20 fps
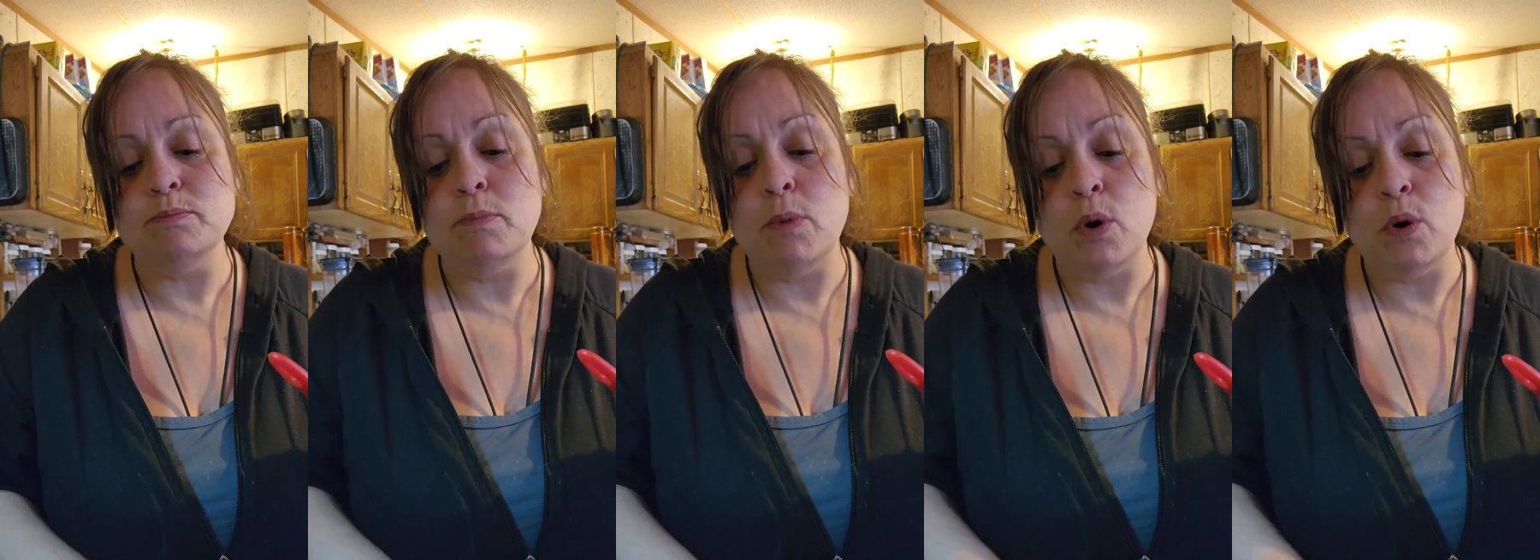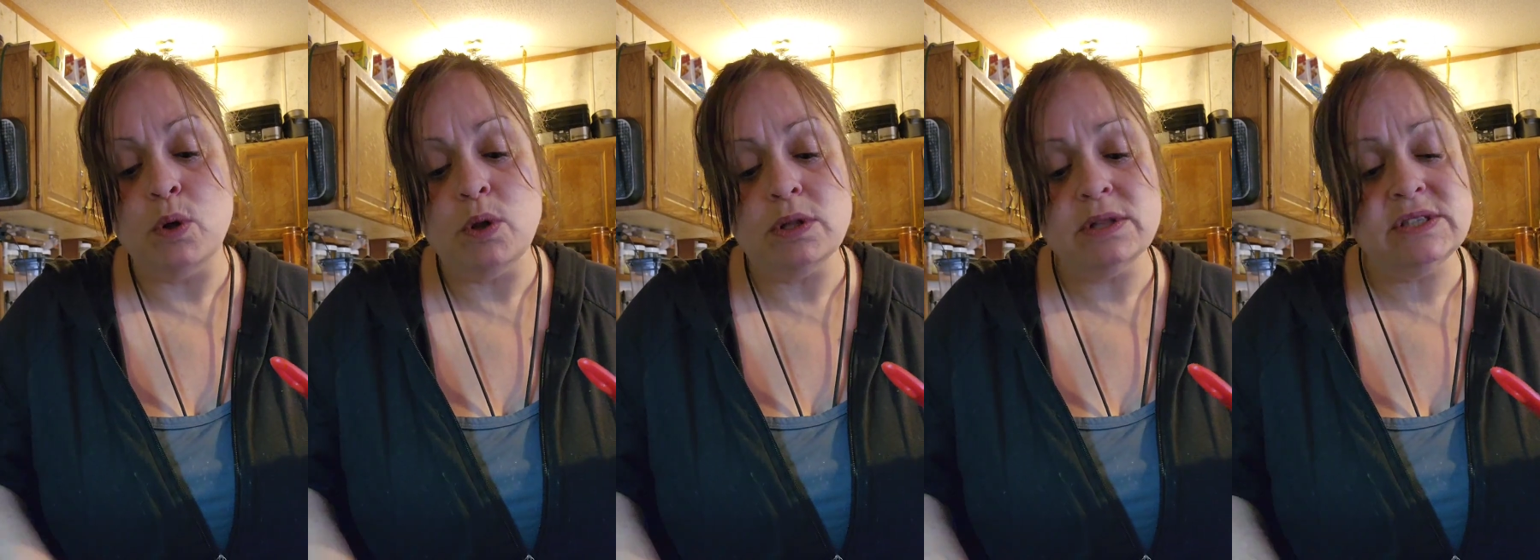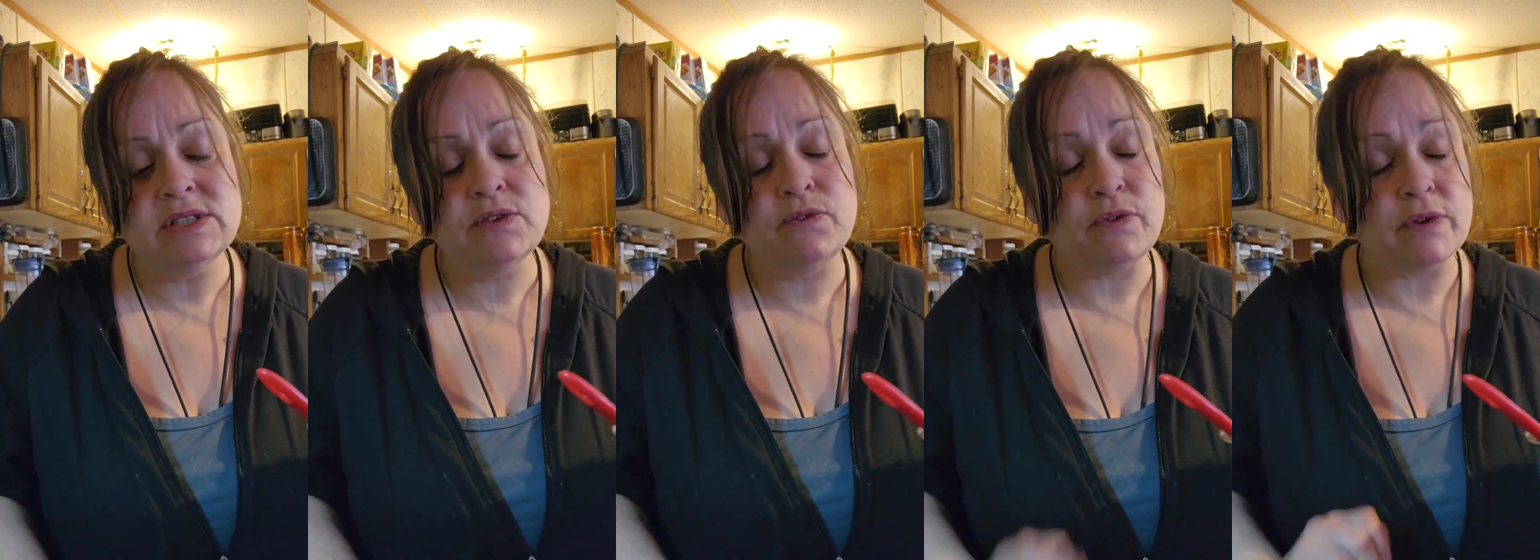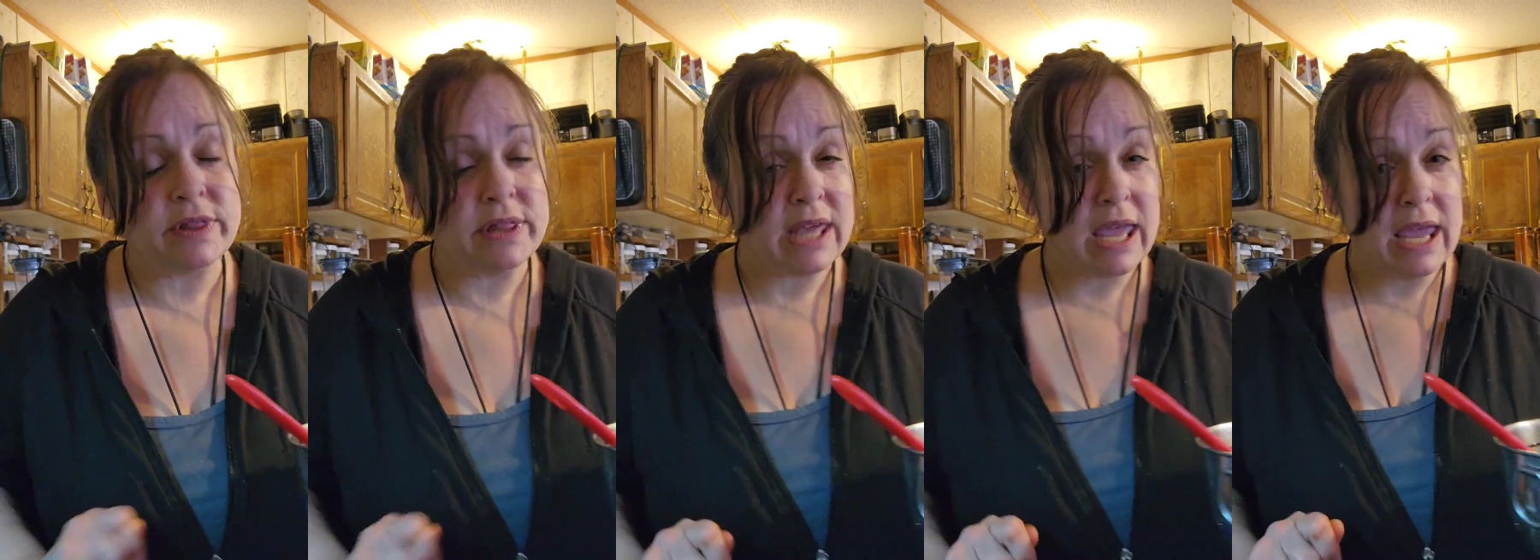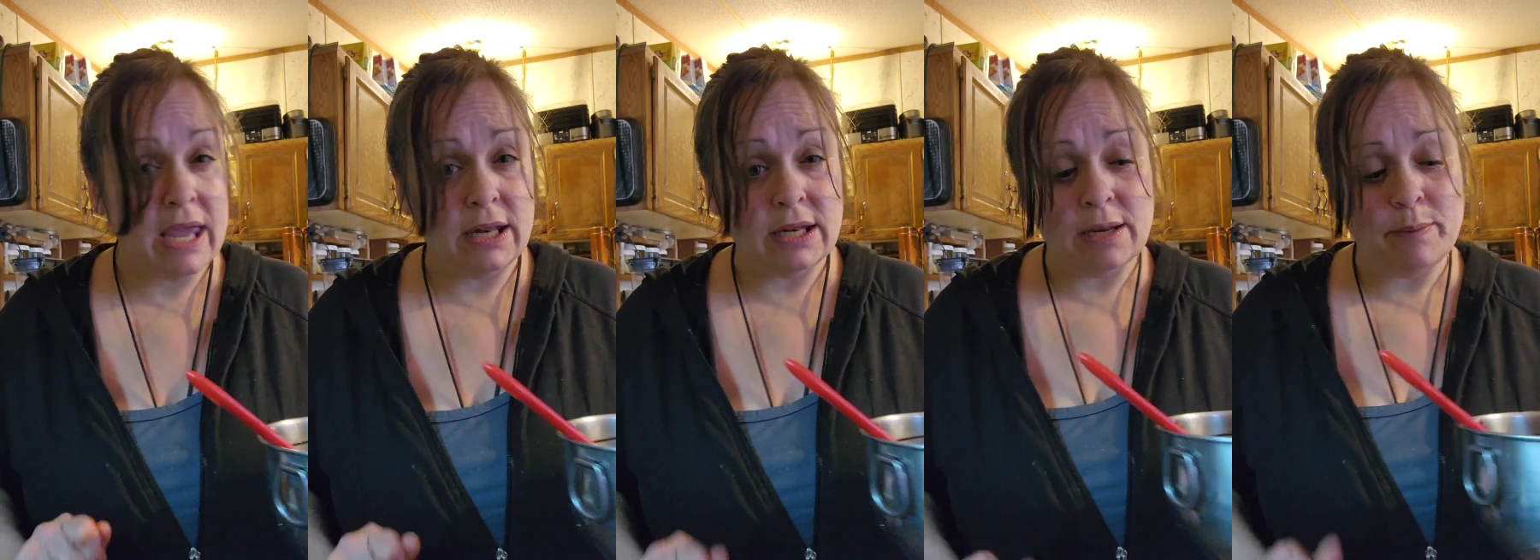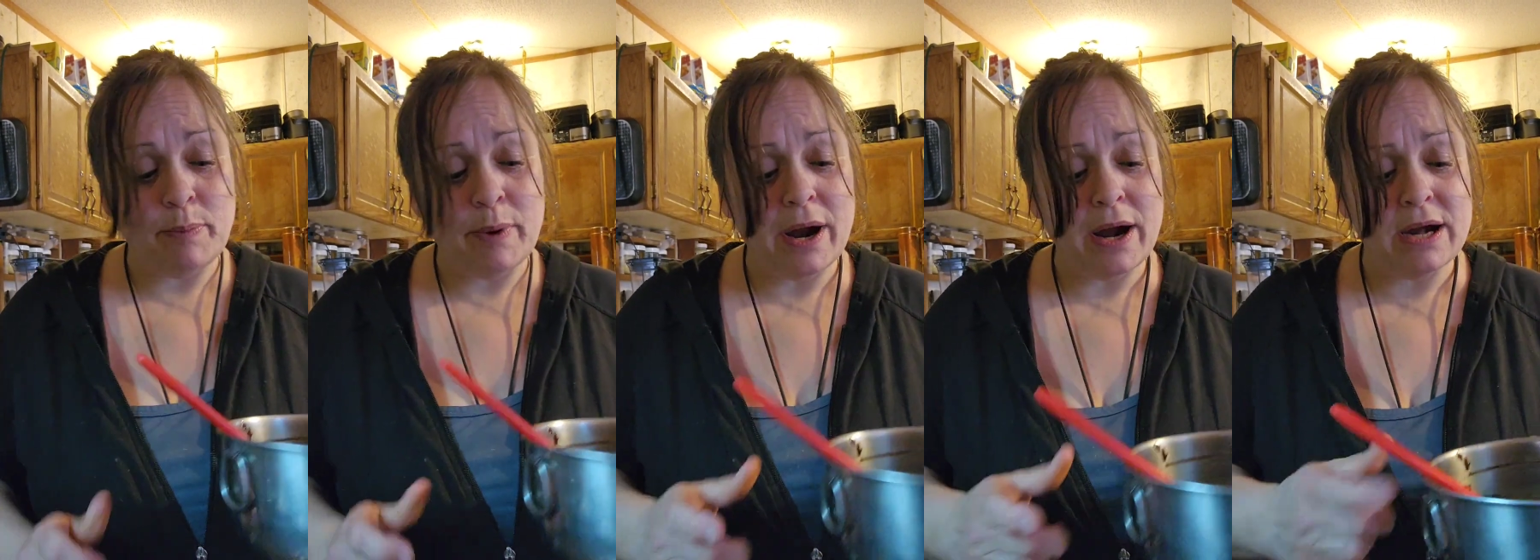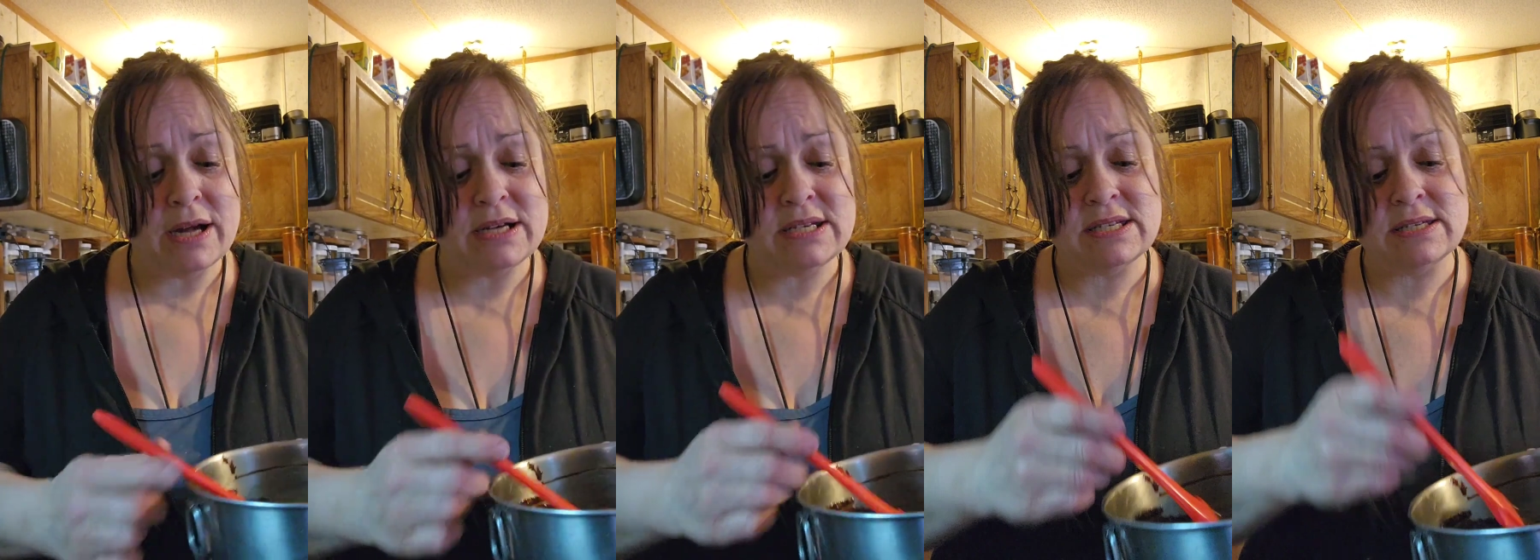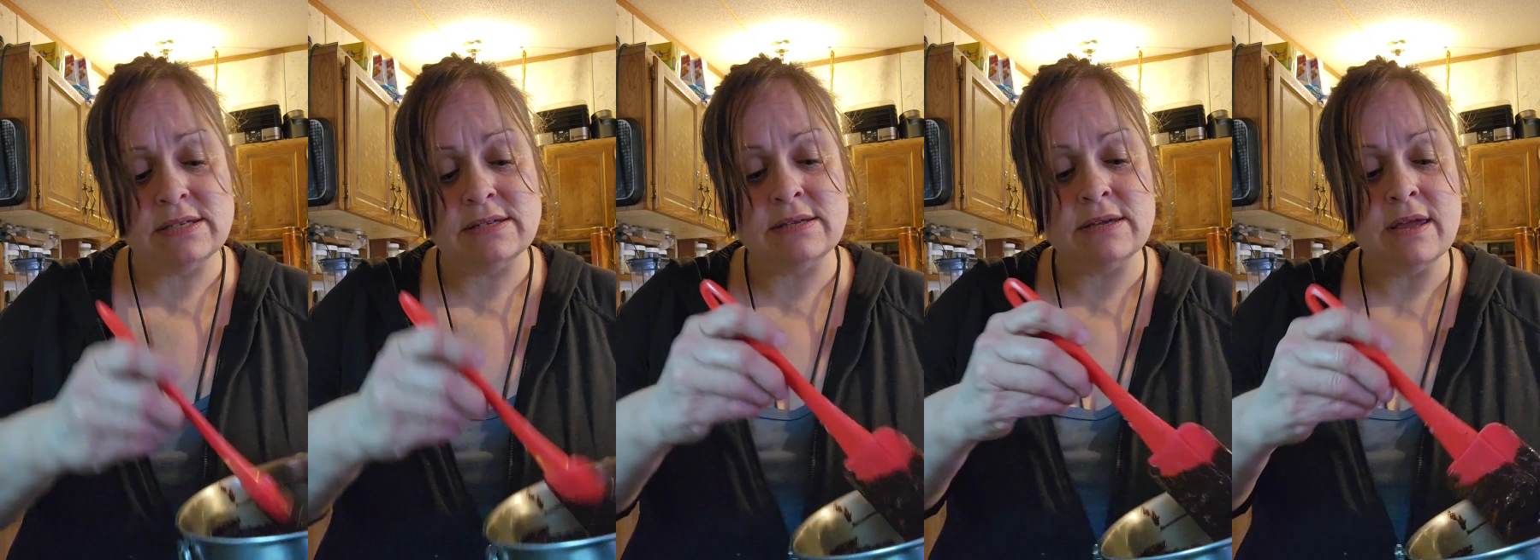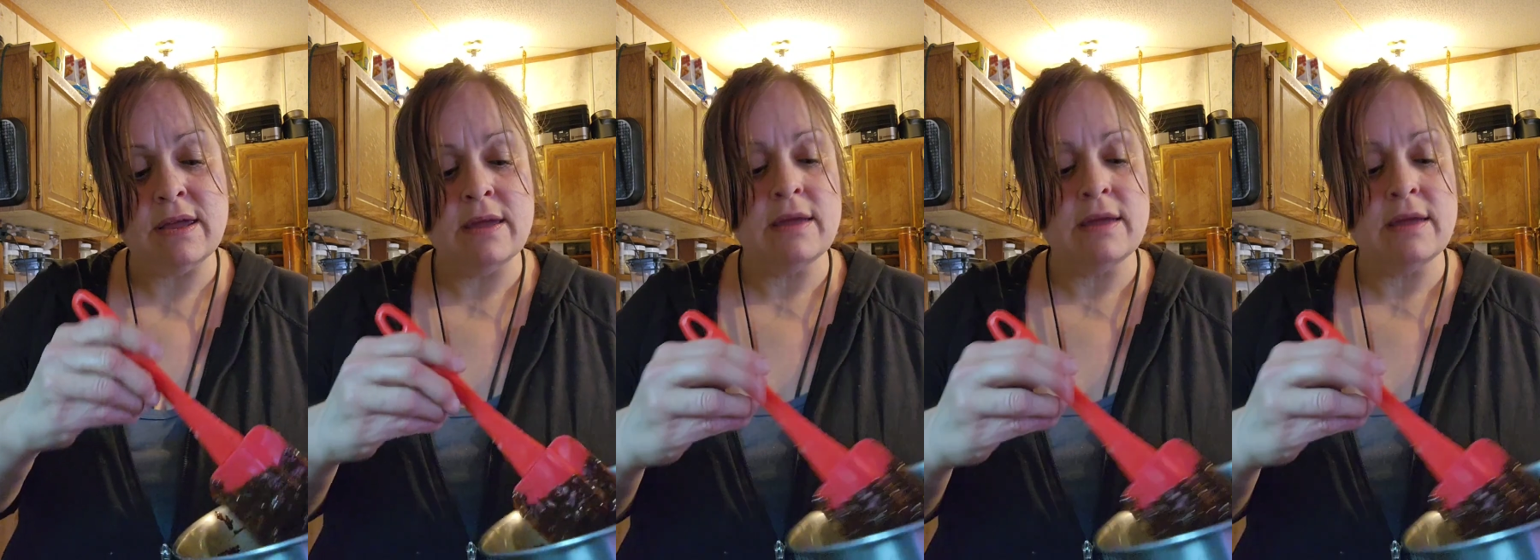molds for the candy bars.